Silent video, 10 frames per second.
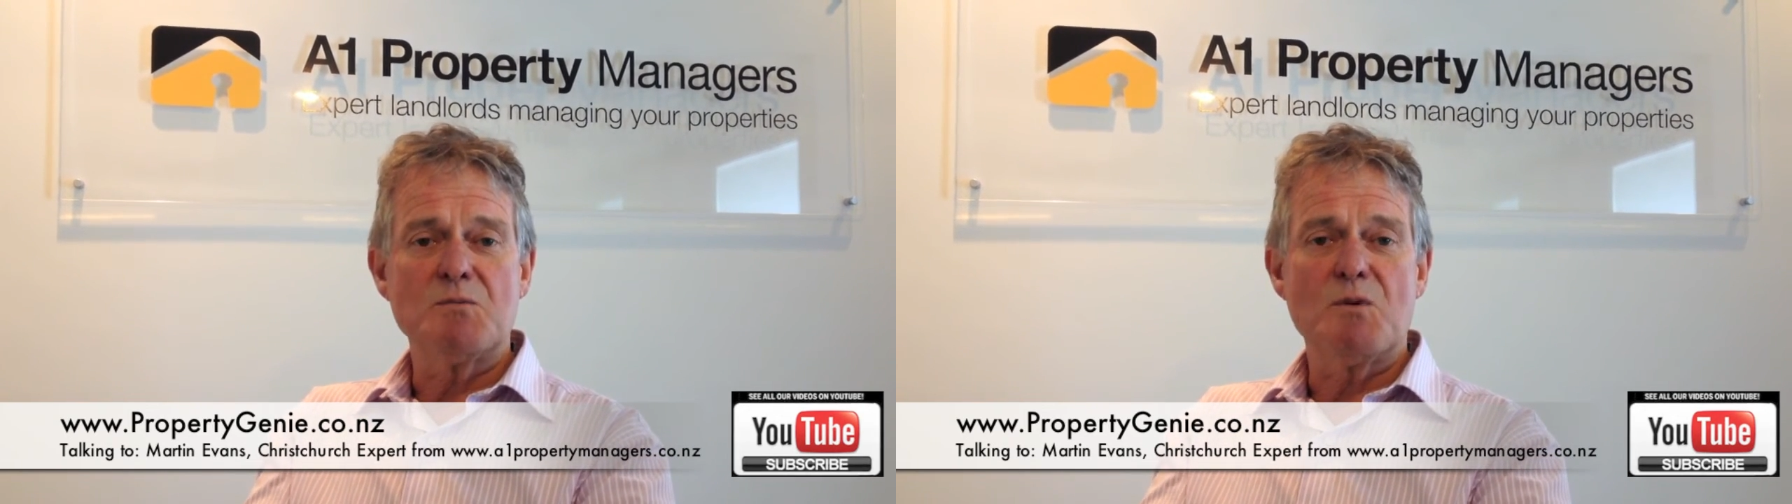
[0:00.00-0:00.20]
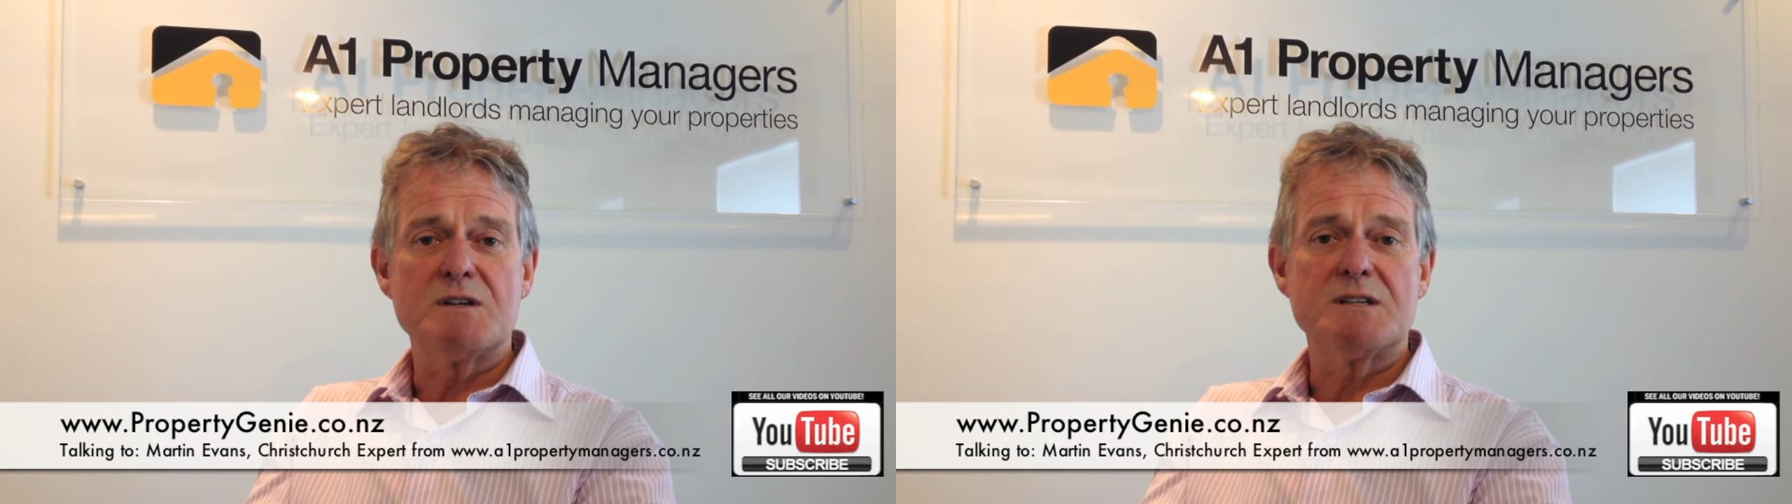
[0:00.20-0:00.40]

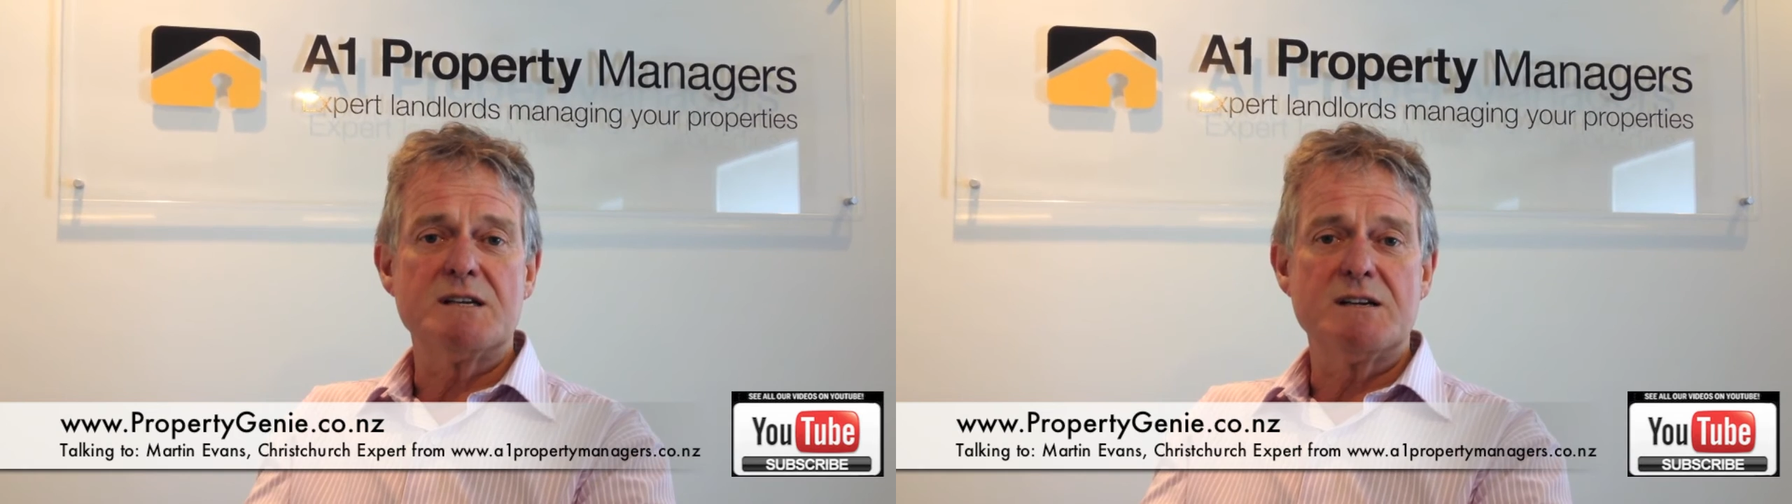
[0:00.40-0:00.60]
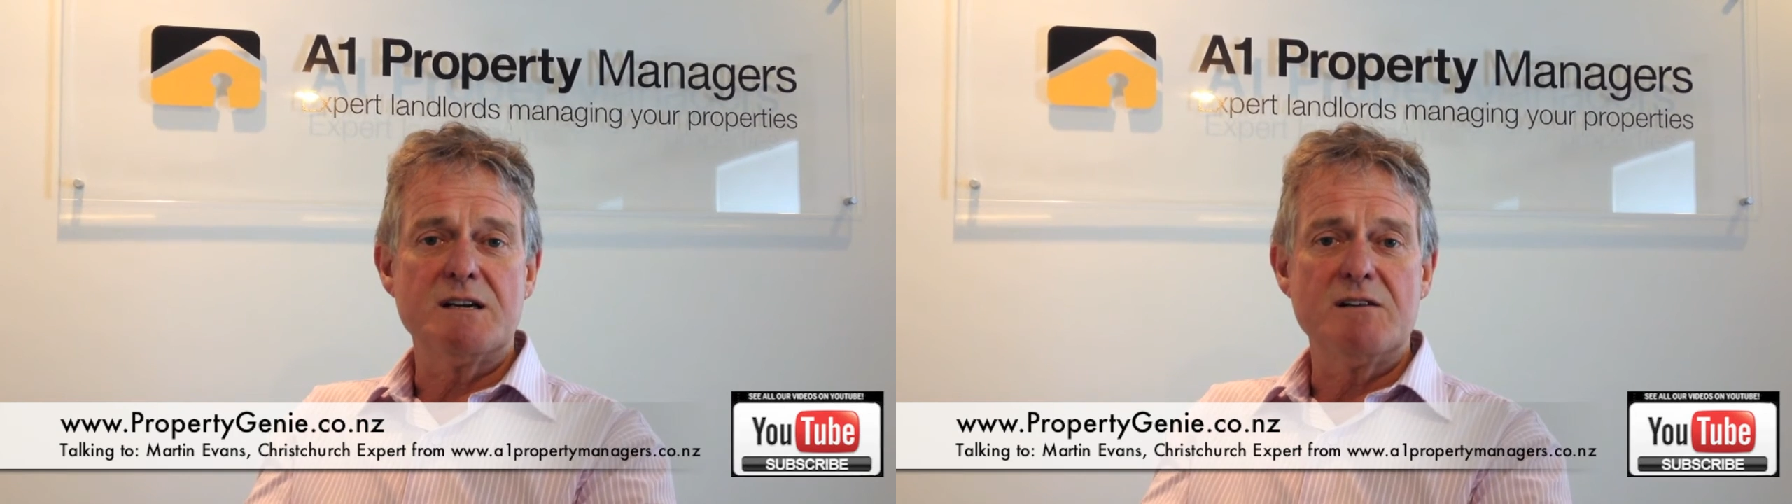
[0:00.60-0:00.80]
what
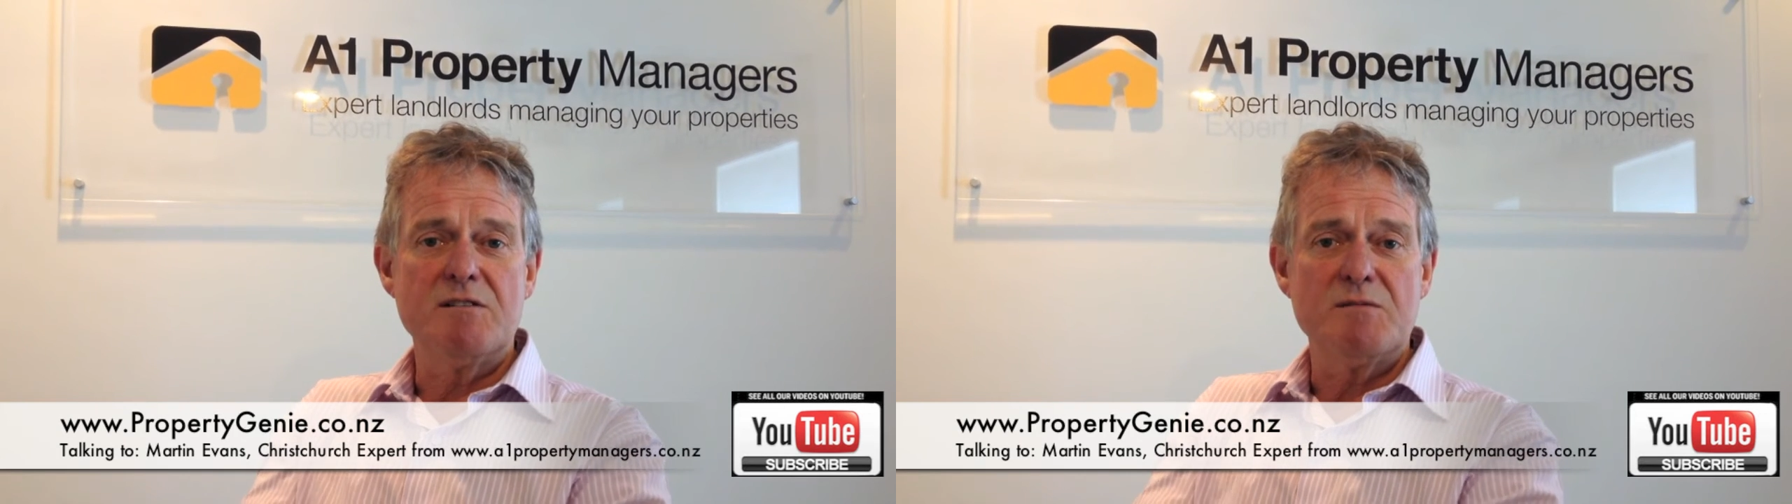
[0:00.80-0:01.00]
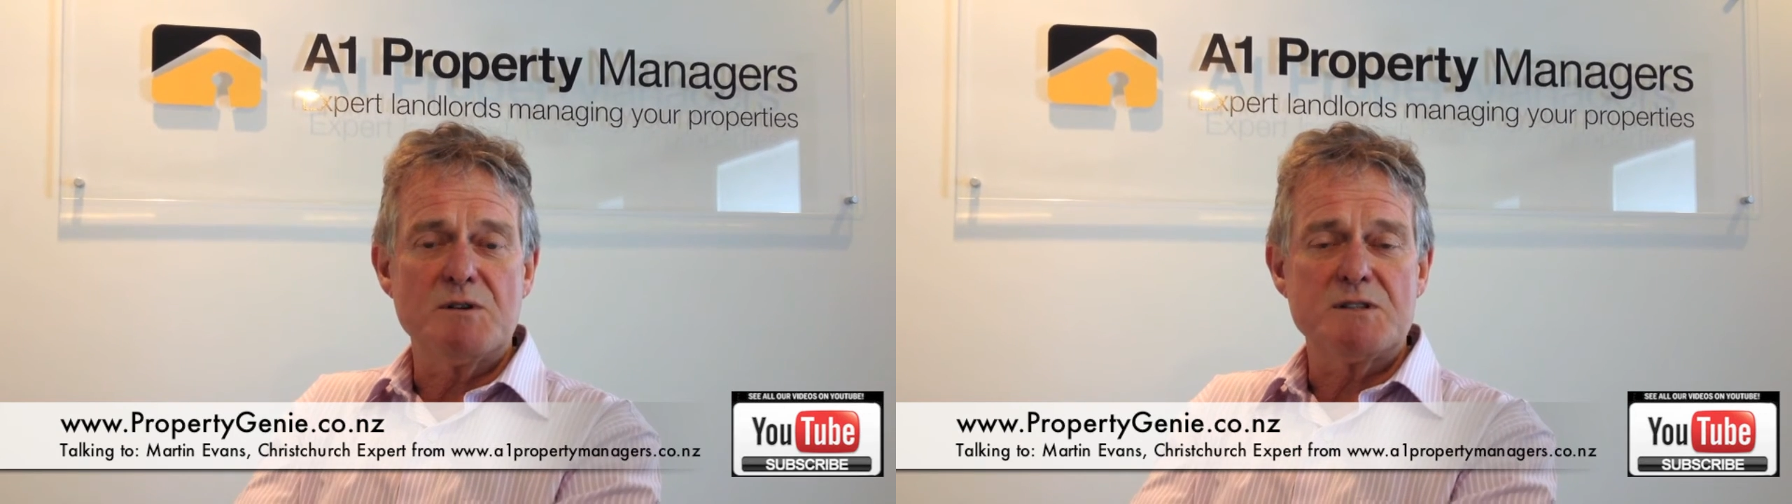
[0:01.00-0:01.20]

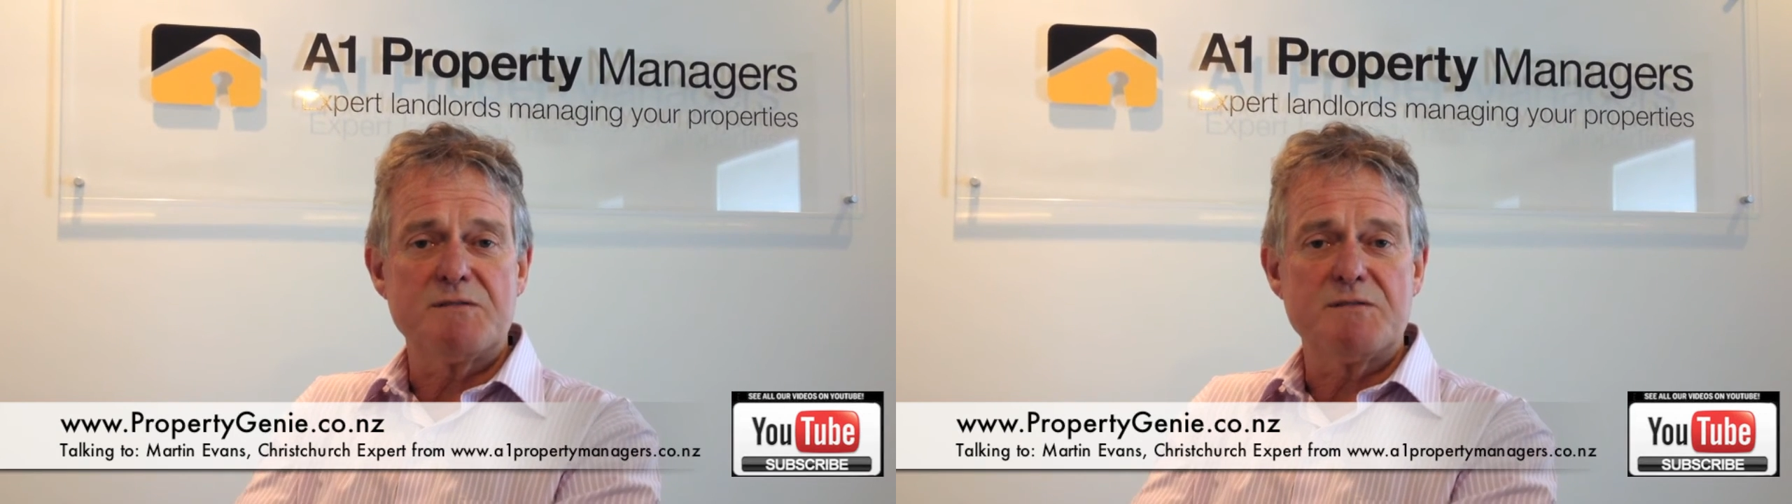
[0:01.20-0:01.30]
area, what